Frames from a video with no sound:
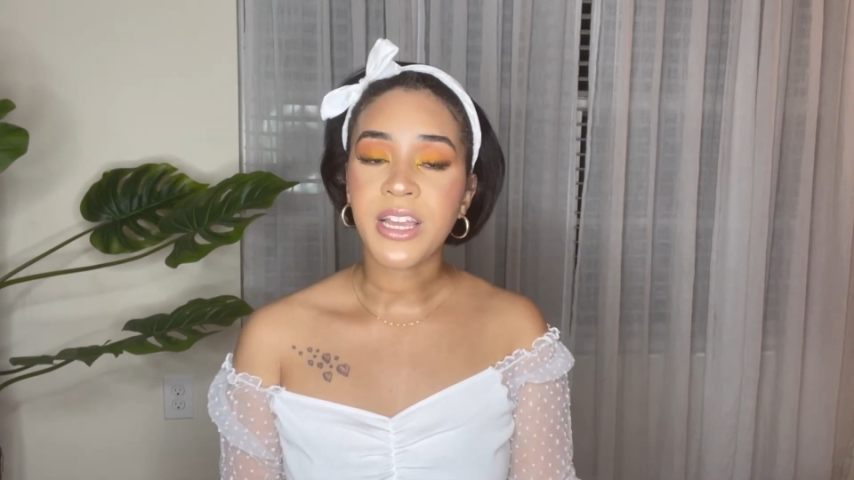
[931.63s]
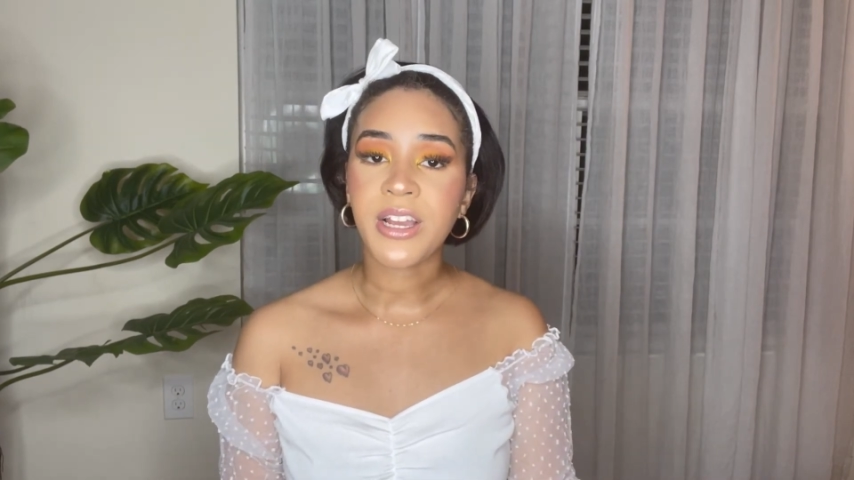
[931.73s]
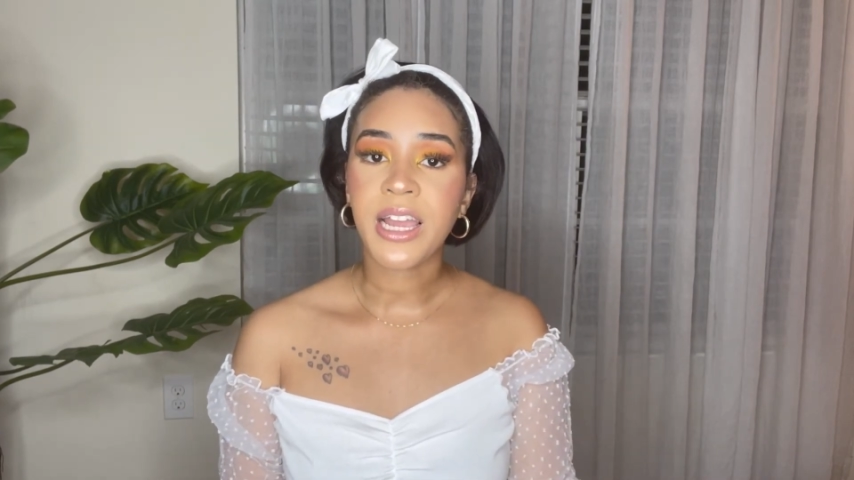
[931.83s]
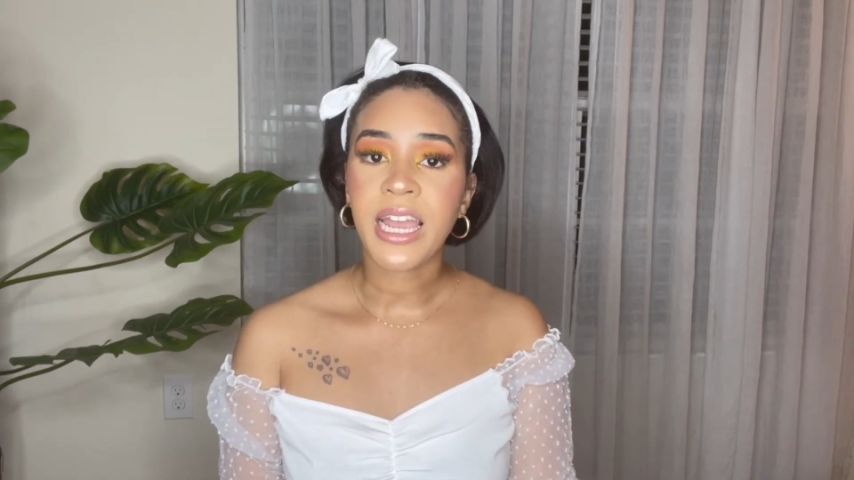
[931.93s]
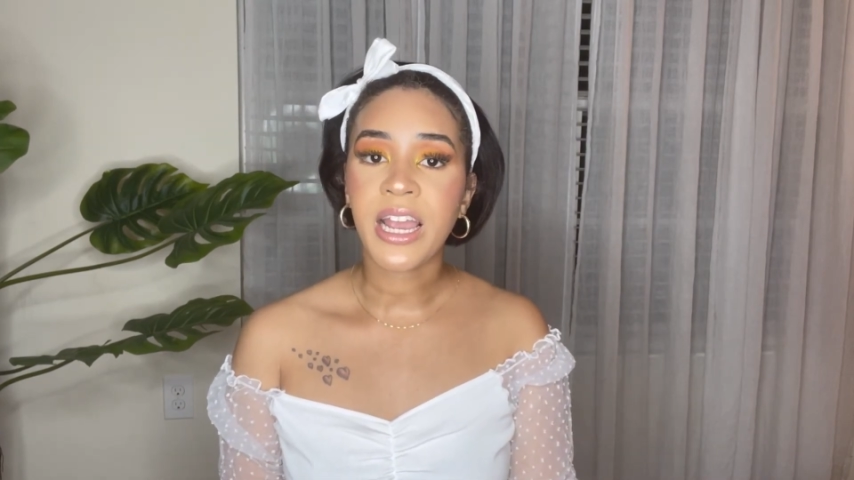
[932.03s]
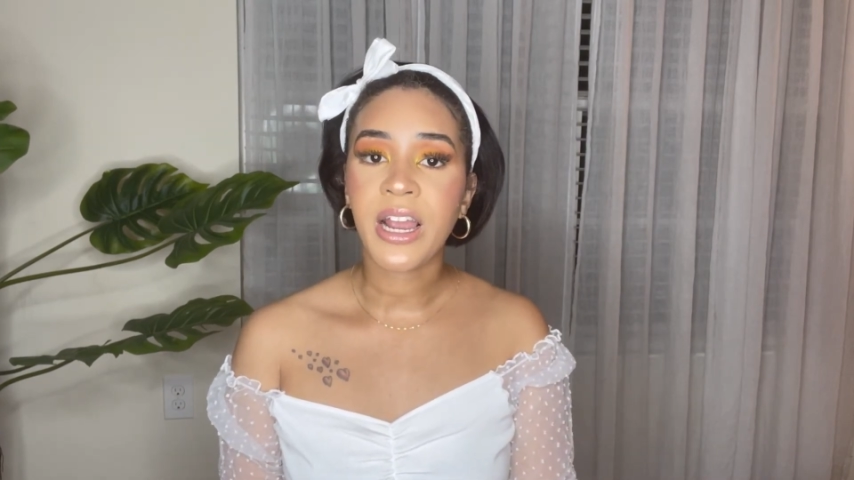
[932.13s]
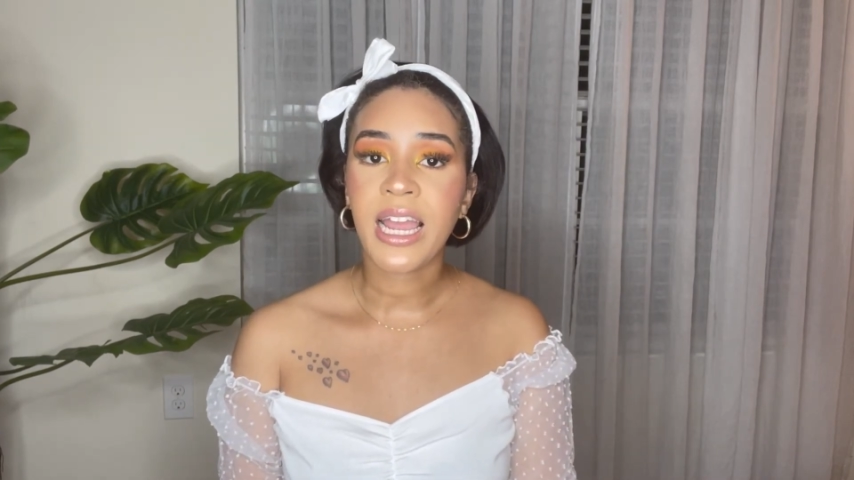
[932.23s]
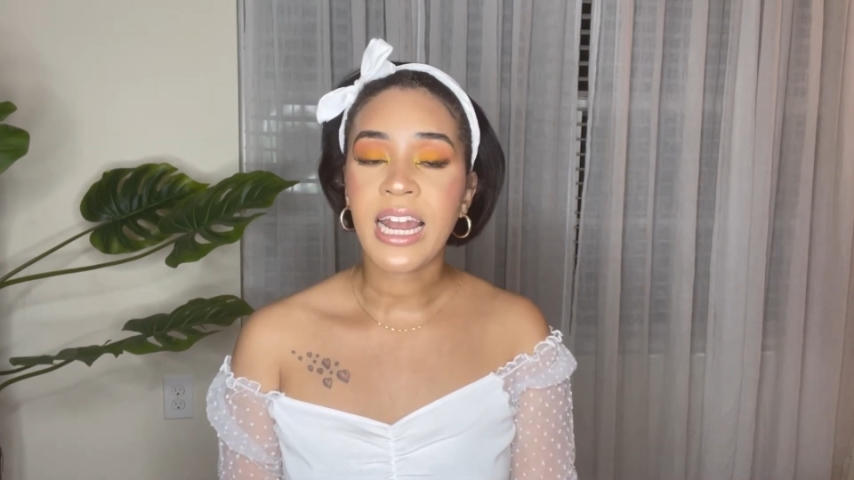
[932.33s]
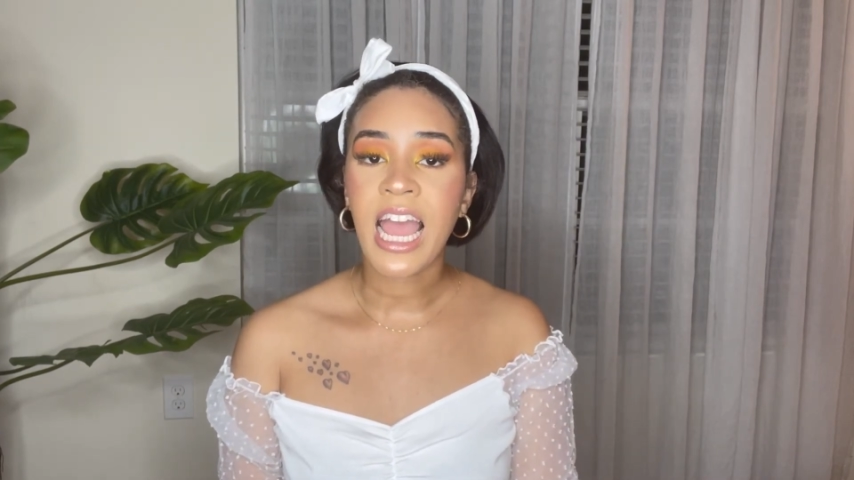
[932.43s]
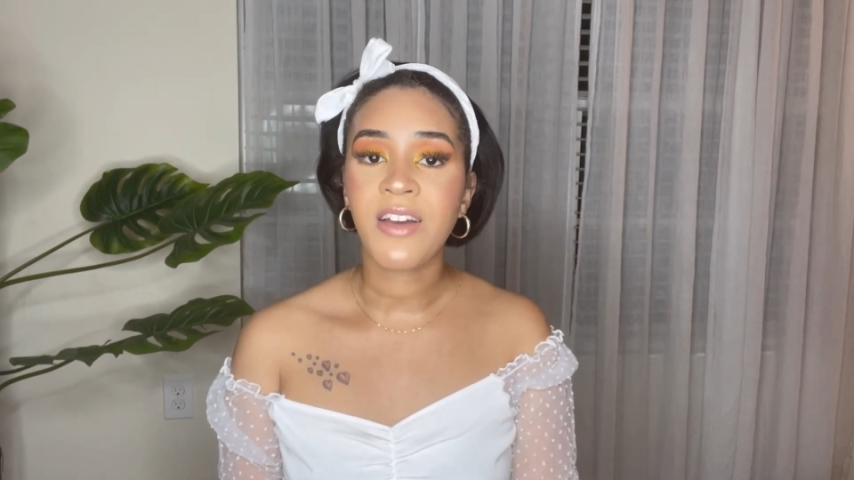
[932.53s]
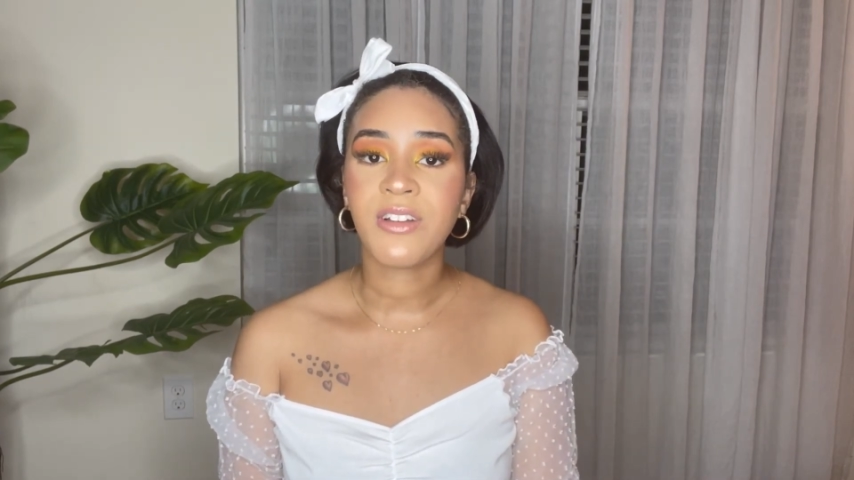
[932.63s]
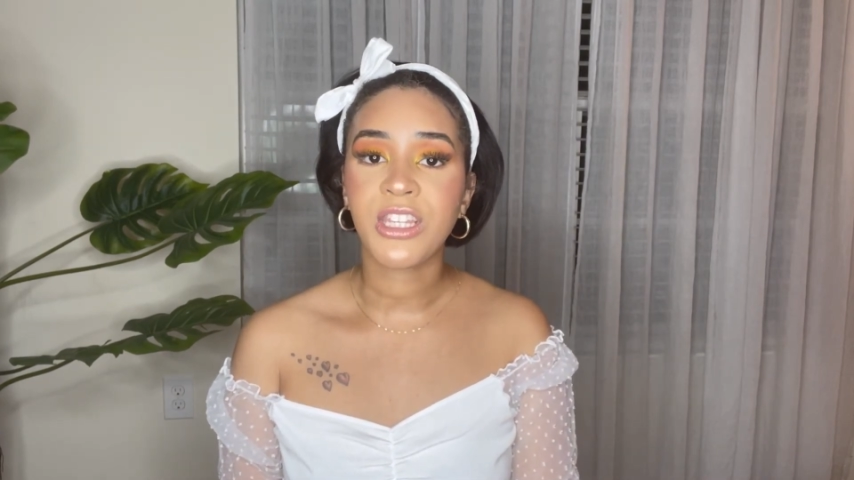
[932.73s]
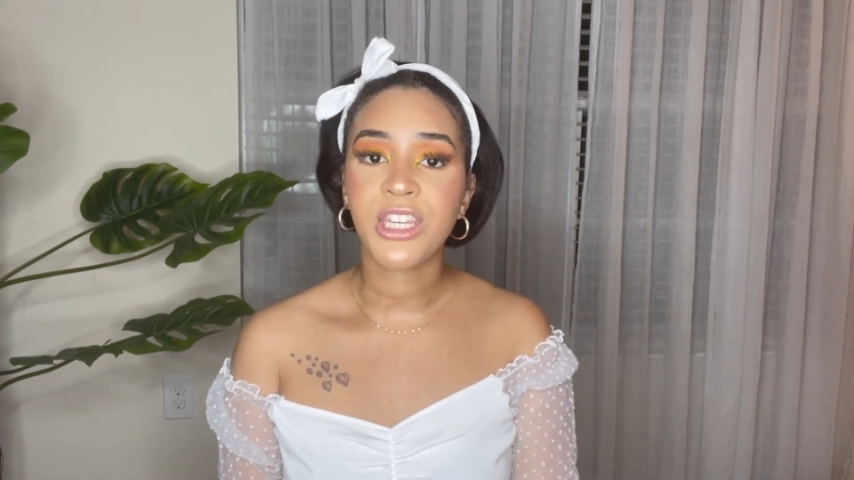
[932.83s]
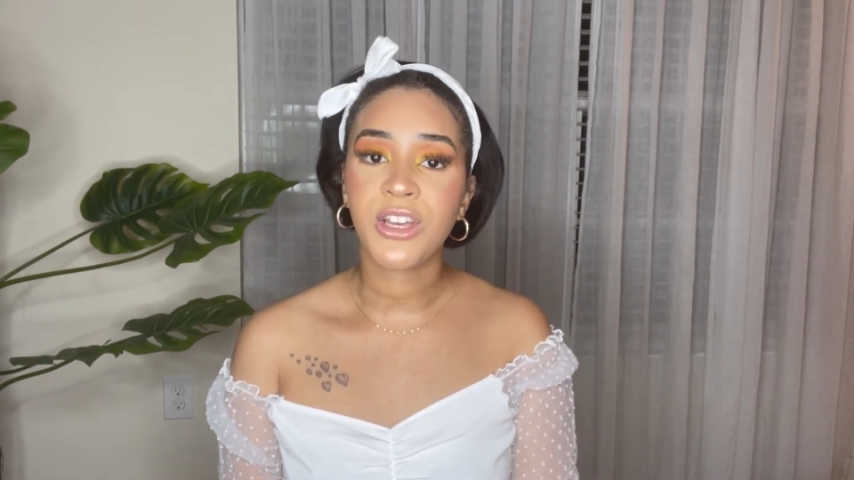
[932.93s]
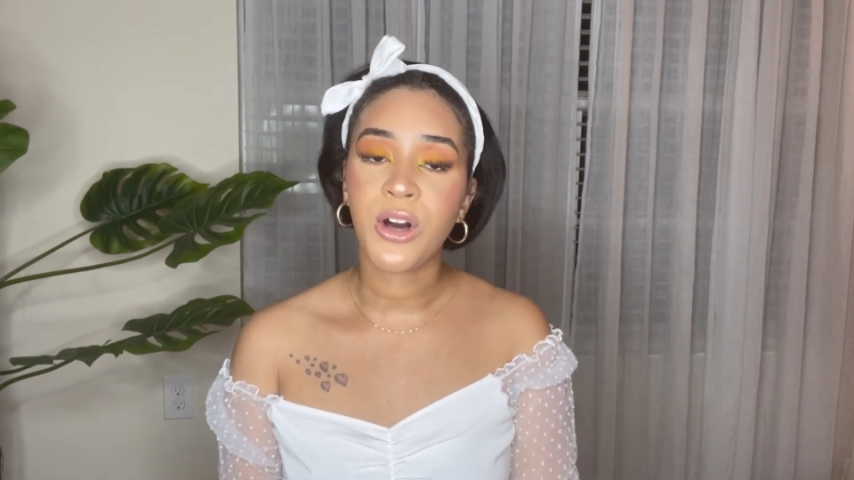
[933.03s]
your hair and having
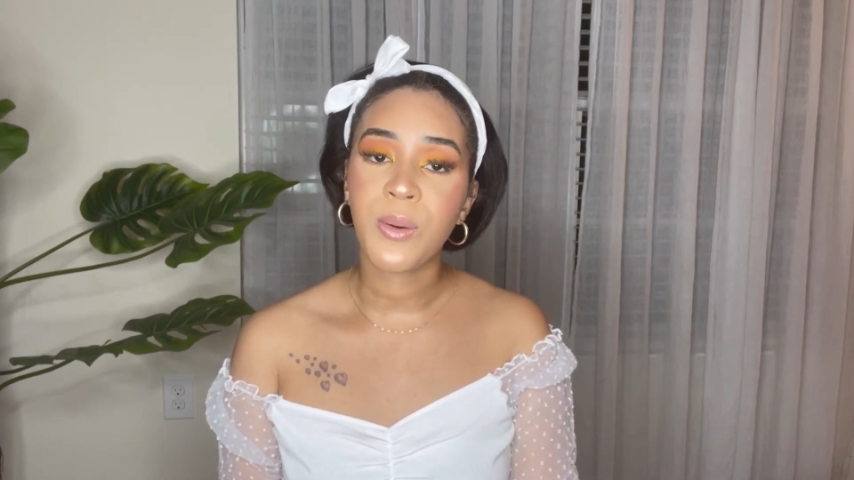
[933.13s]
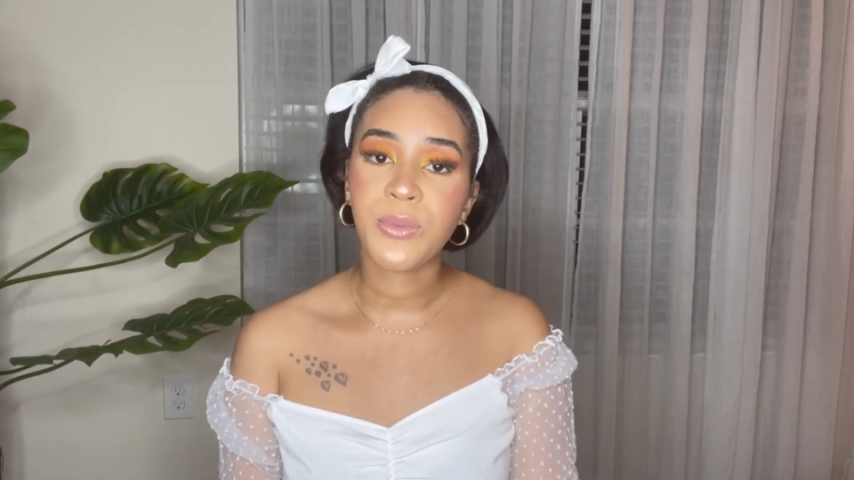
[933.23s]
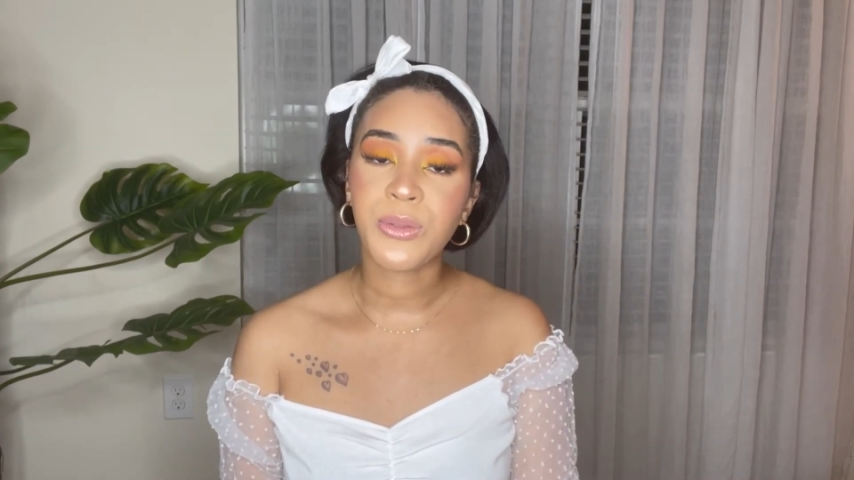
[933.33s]
to comb